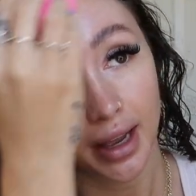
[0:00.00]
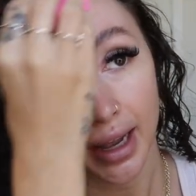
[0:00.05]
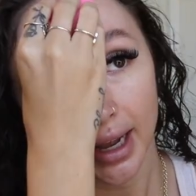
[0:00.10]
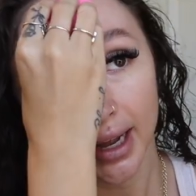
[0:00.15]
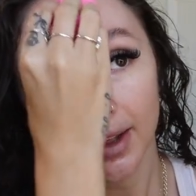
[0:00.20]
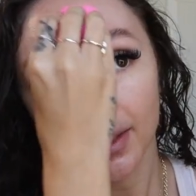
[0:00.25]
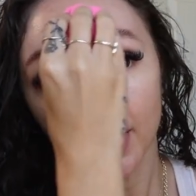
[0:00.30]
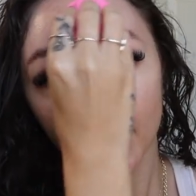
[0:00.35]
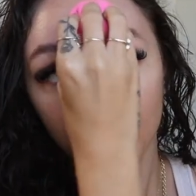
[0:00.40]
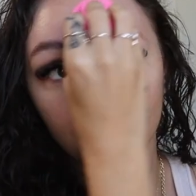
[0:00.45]

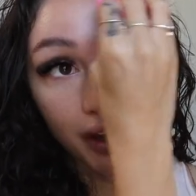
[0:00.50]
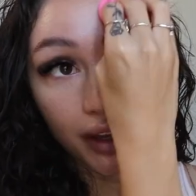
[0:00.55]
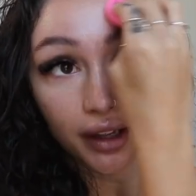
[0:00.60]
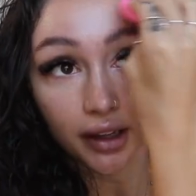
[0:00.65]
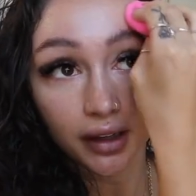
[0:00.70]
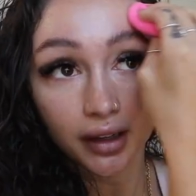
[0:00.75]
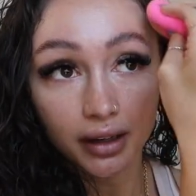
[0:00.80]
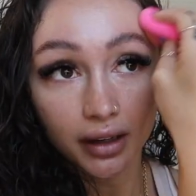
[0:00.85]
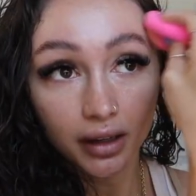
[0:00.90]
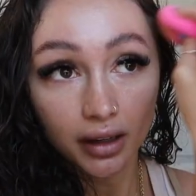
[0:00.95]
And
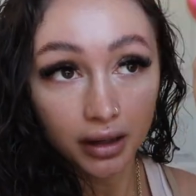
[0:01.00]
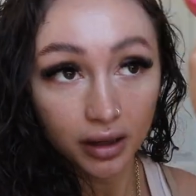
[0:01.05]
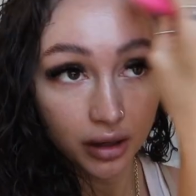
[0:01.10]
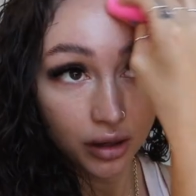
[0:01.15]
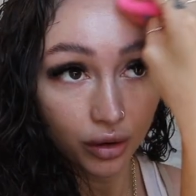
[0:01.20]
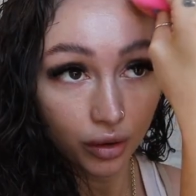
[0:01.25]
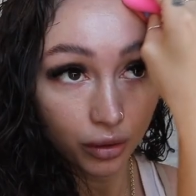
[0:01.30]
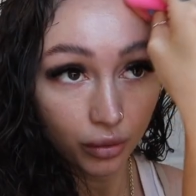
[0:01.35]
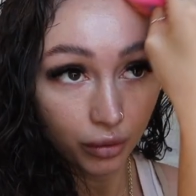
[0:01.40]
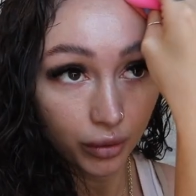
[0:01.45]
then
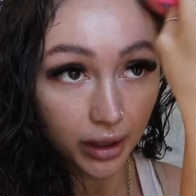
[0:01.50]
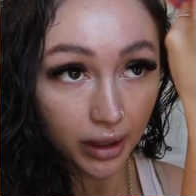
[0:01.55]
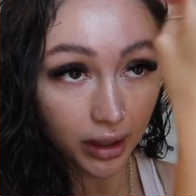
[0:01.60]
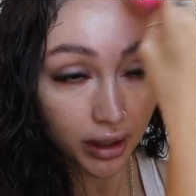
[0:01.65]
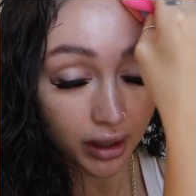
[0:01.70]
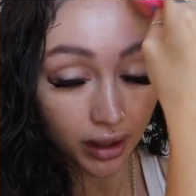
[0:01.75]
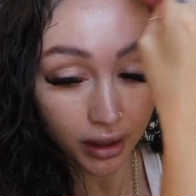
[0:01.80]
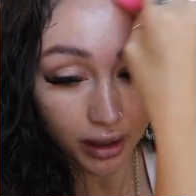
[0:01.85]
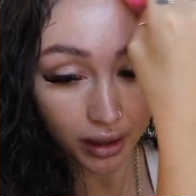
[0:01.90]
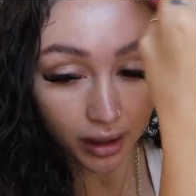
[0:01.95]

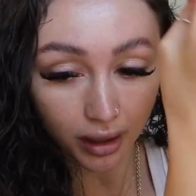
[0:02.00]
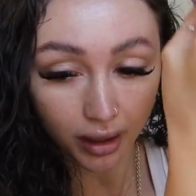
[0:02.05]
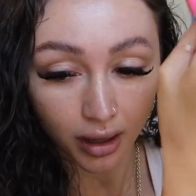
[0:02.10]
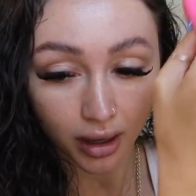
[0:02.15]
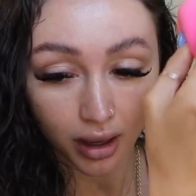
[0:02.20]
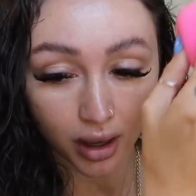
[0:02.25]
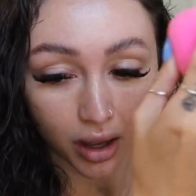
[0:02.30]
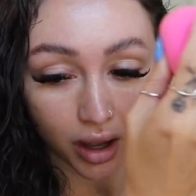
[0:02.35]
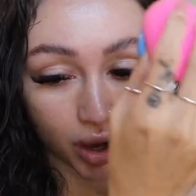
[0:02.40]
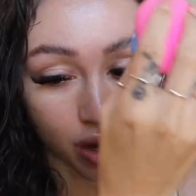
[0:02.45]
we
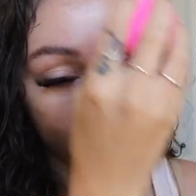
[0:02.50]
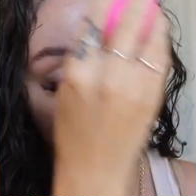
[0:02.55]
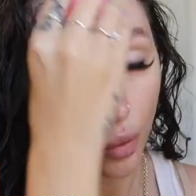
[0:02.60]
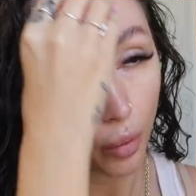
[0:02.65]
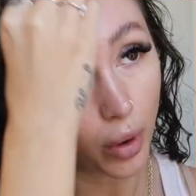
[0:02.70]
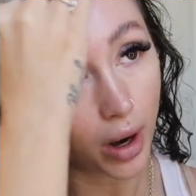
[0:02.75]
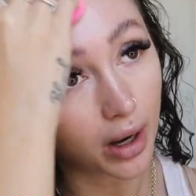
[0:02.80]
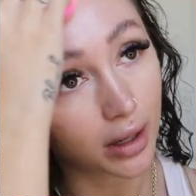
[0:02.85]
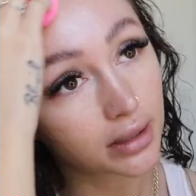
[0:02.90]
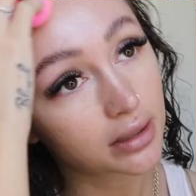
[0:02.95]

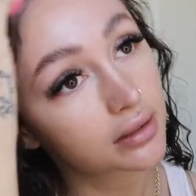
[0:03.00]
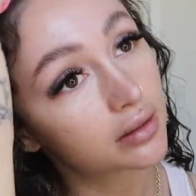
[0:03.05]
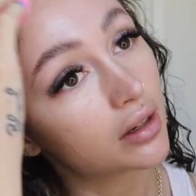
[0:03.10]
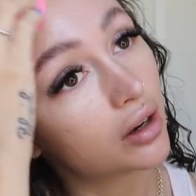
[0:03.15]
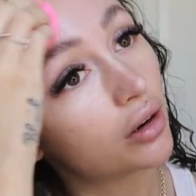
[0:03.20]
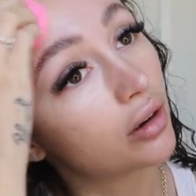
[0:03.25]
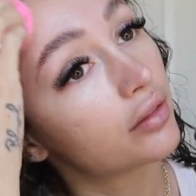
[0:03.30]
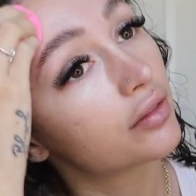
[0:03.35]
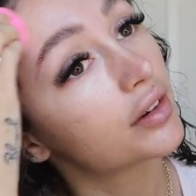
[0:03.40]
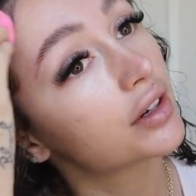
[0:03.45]
walked
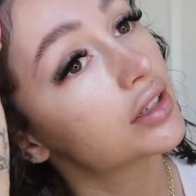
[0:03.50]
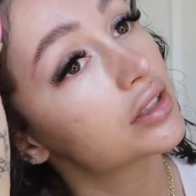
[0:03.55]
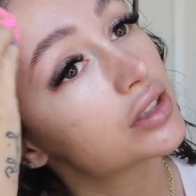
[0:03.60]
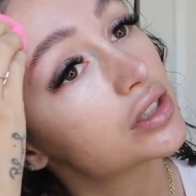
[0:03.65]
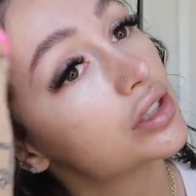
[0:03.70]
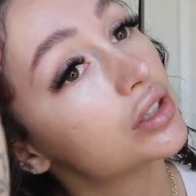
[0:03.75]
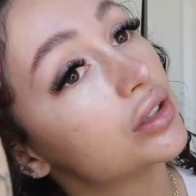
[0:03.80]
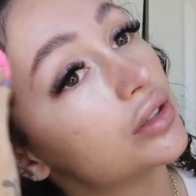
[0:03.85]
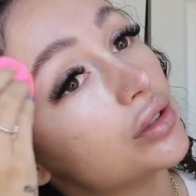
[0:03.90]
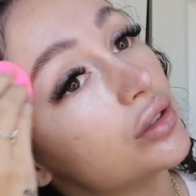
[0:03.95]
over
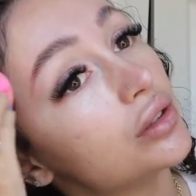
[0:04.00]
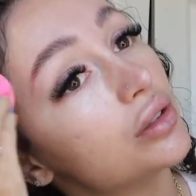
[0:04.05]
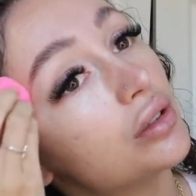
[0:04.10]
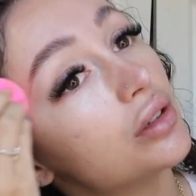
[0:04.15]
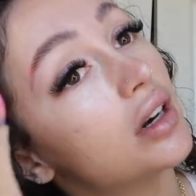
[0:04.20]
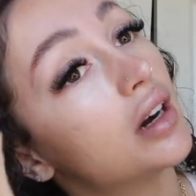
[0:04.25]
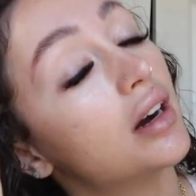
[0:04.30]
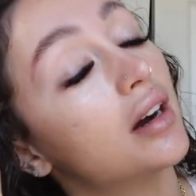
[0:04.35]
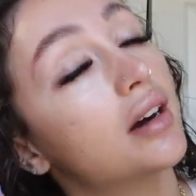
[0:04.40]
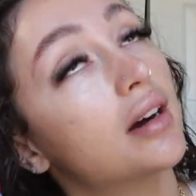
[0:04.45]

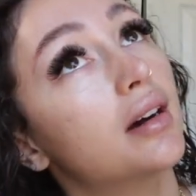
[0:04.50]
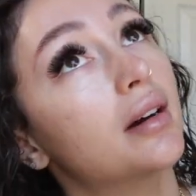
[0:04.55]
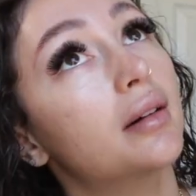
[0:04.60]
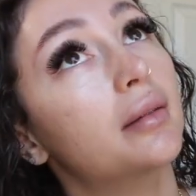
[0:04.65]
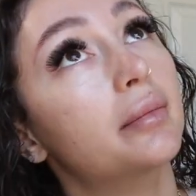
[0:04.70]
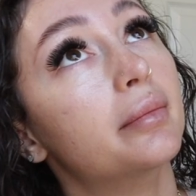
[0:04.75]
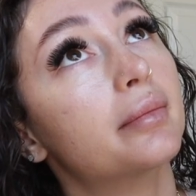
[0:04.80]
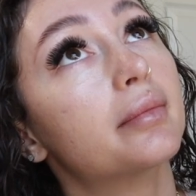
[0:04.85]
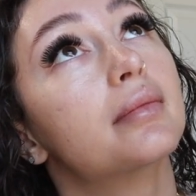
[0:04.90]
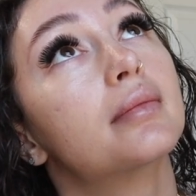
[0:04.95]
to,
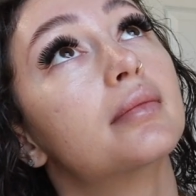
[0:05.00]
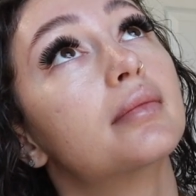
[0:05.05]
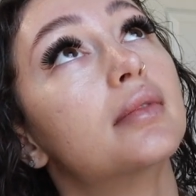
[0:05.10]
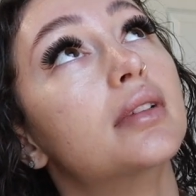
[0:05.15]
um,